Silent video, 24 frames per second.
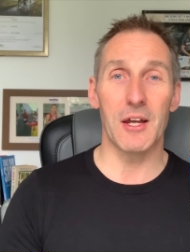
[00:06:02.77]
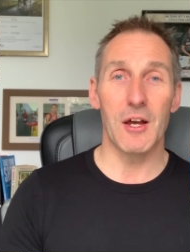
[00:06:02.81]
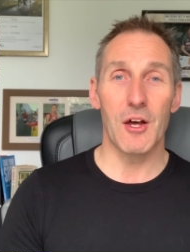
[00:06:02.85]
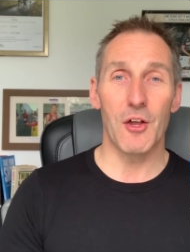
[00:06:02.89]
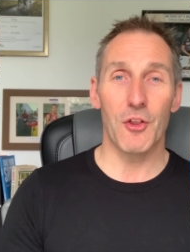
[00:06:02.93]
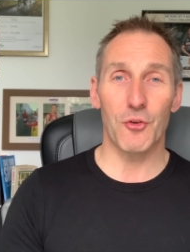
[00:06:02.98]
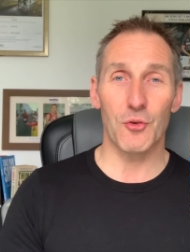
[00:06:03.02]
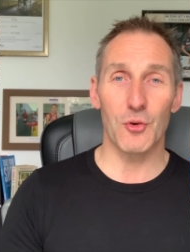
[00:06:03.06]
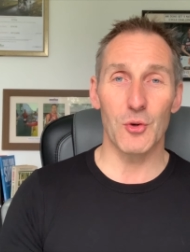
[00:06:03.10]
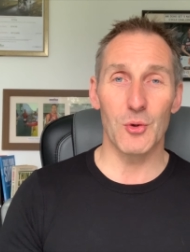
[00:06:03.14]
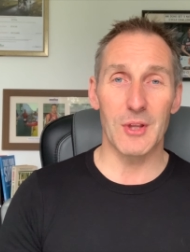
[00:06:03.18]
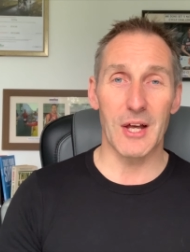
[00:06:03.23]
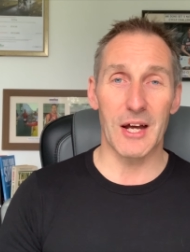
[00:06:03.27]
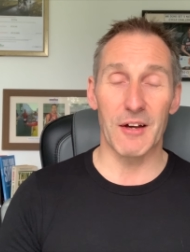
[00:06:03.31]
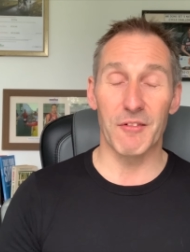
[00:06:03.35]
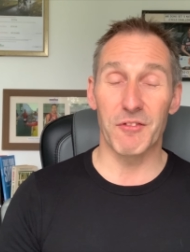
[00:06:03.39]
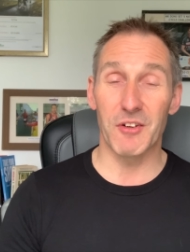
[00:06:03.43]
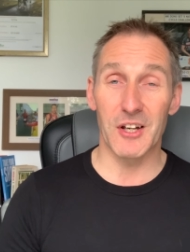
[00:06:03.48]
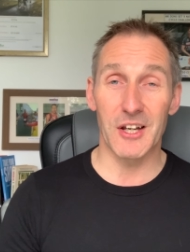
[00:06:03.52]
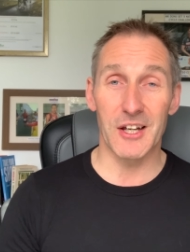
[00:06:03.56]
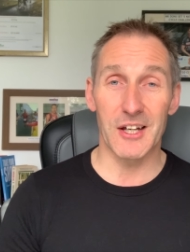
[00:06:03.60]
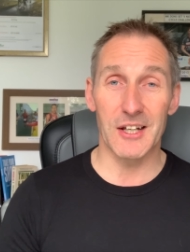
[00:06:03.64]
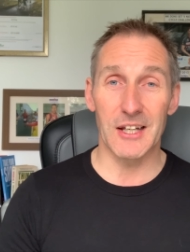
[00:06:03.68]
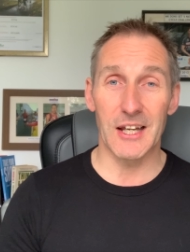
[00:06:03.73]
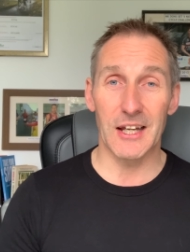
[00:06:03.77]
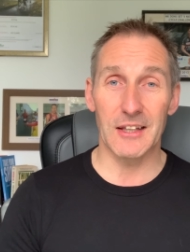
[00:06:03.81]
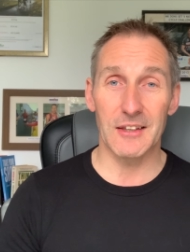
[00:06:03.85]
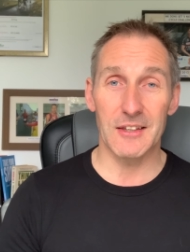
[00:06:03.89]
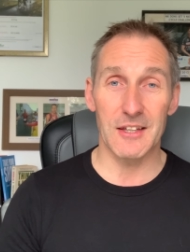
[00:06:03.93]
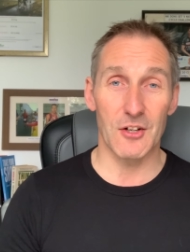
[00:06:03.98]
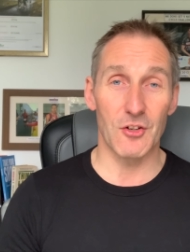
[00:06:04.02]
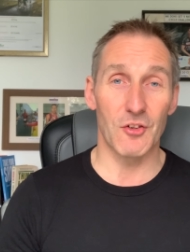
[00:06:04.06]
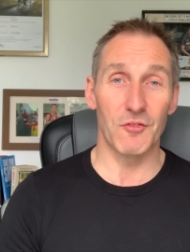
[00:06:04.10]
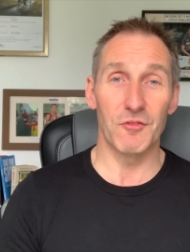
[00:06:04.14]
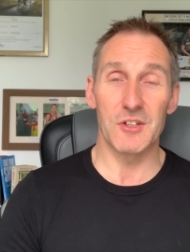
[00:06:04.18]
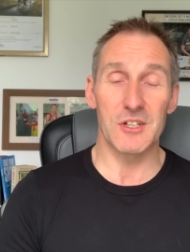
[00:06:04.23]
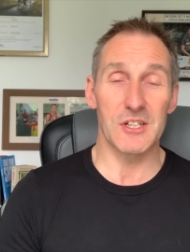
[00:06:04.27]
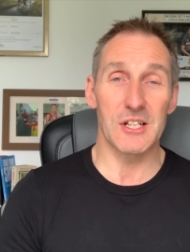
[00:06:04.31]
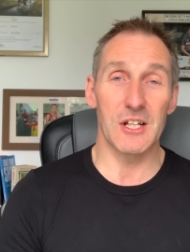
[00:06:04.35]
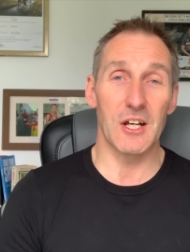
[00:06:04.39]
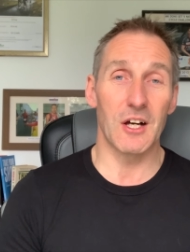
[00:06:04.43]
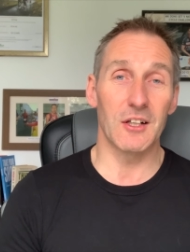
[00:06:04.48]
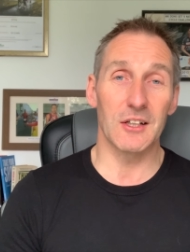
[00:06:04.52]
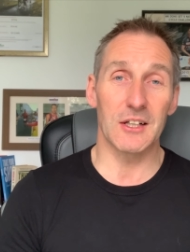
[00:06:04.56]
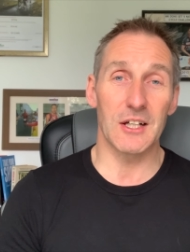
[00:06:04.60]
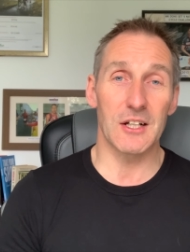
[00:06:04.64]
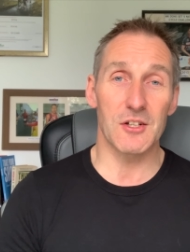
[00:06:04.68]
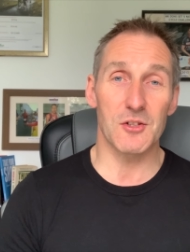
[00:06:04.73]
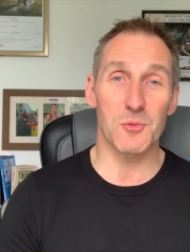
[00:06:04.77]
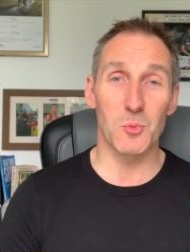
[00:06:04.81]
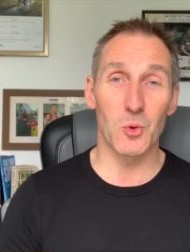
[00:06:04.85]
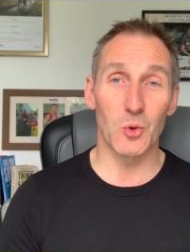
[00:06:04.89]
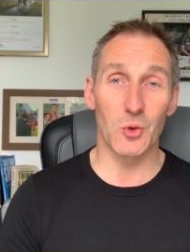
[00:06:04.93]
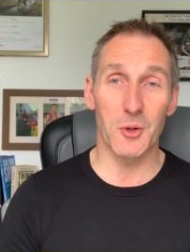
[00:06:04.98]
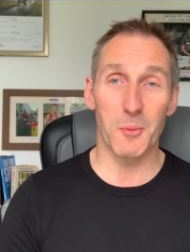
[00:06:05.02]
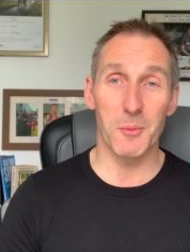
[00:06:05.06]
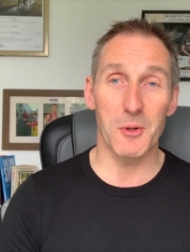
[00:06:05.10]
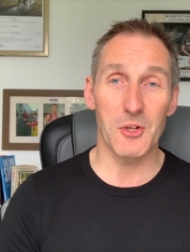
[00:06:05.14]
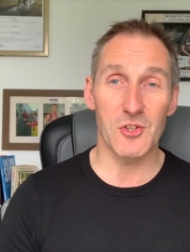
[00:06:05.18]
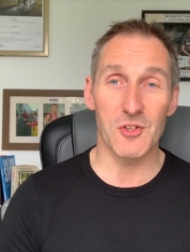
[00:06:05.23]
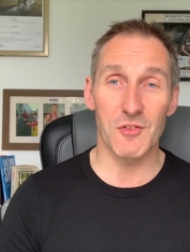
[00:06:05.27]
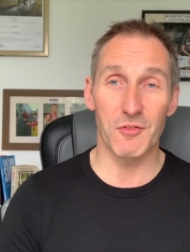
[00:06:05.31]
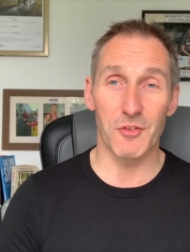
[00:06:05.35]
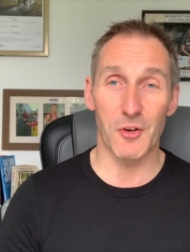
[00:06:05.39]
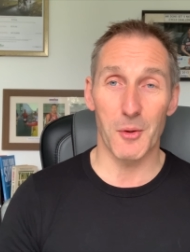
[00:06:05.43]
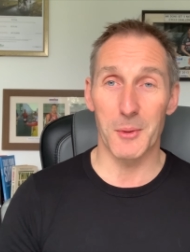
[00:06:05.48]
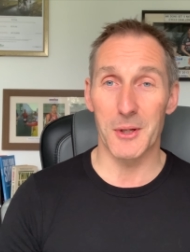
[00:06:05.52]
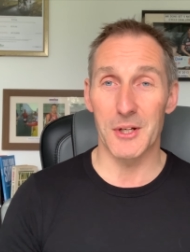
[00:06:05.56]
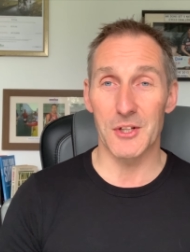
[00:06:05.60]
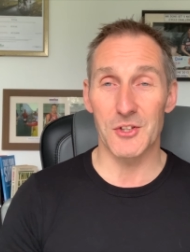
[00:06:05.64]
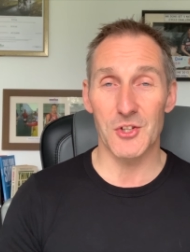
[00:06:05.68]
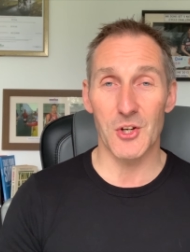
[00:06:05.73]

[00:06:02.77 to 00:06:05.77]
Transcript: through that affiliate link, then obviously I'll get a small commission from it.